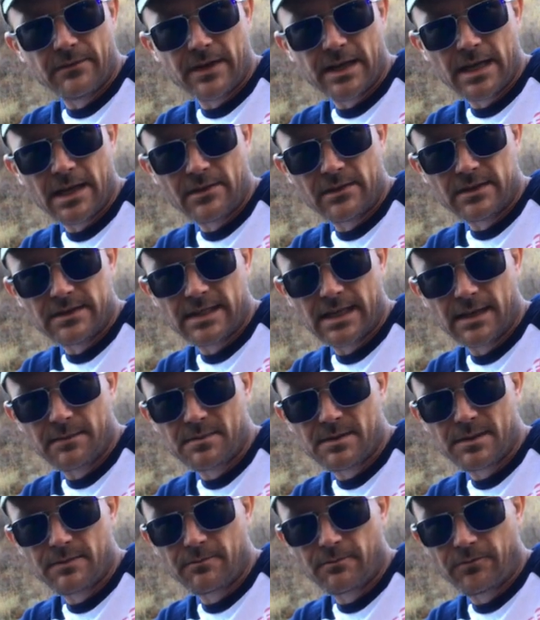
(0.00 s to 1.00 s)
of any other
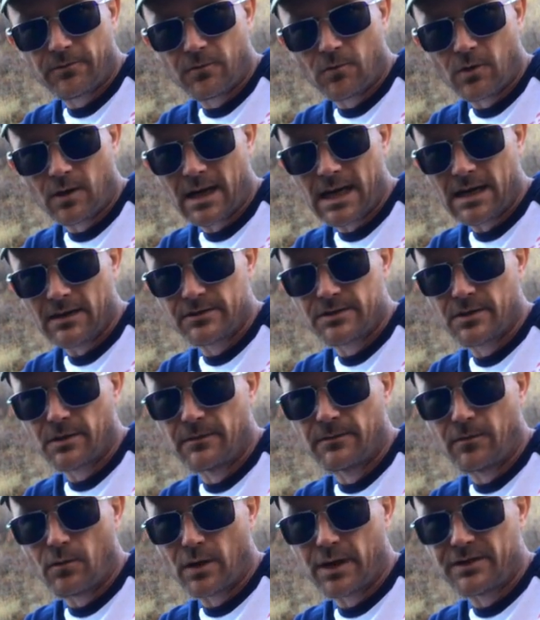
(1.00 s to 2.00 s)
tips for how to
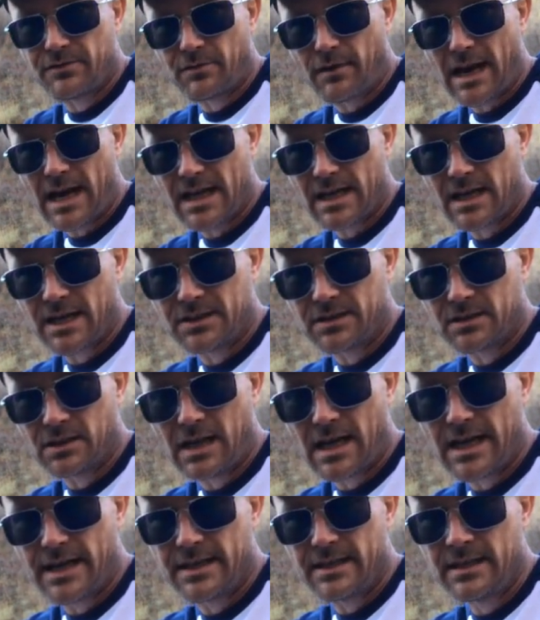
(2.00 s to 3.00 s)
avoid drag on your
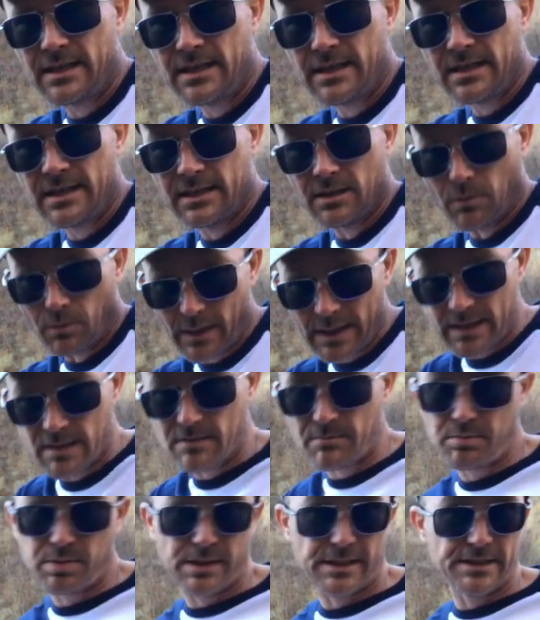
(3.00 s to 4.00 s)
line in the
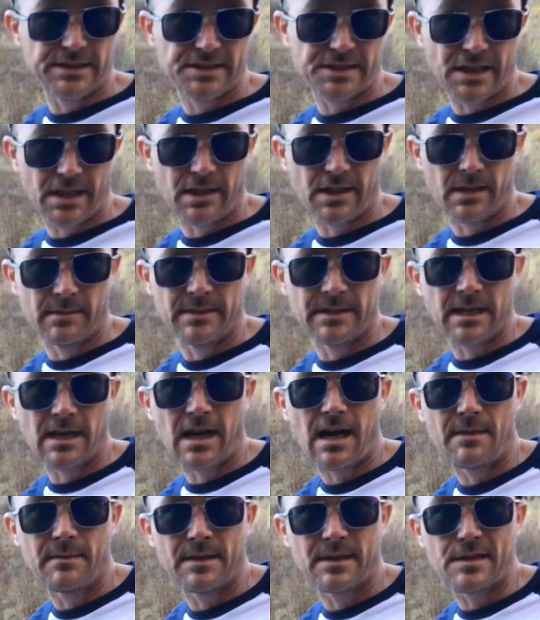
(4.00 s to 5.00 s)
wind, please share them in the
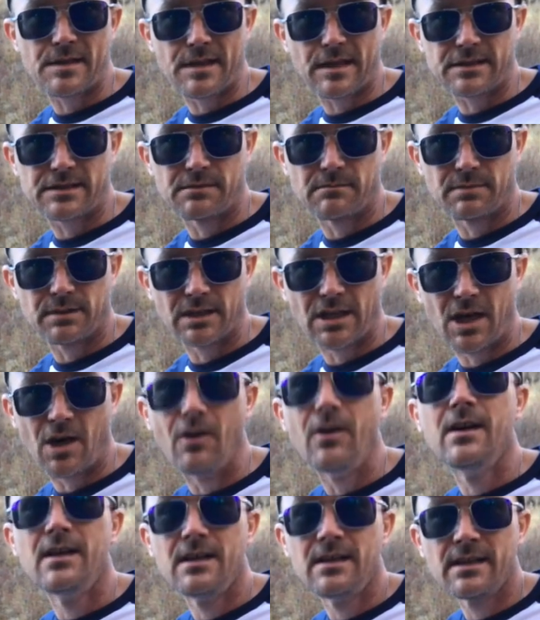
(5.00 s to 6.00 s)
comments section
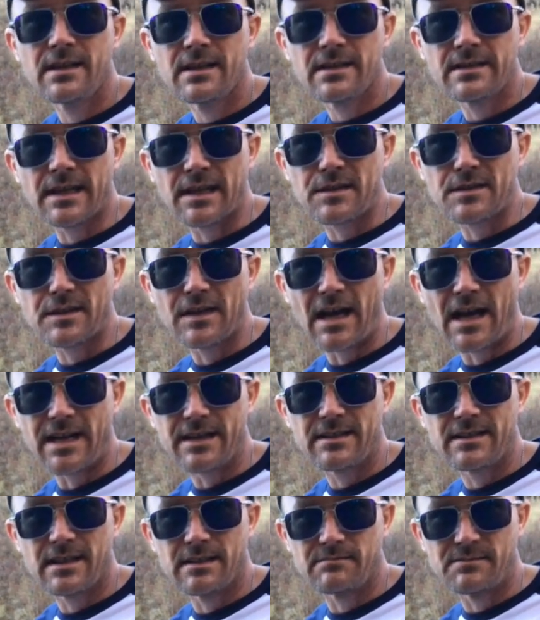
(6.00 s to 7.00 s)
below. Thanks a
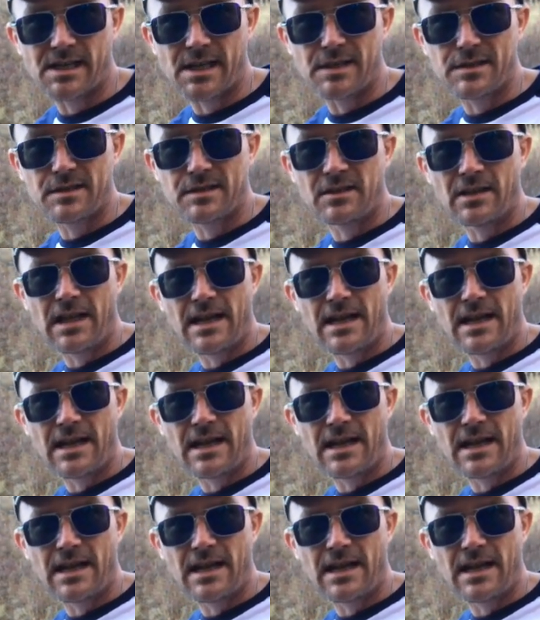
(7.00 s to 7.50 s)
lot. I'm Jason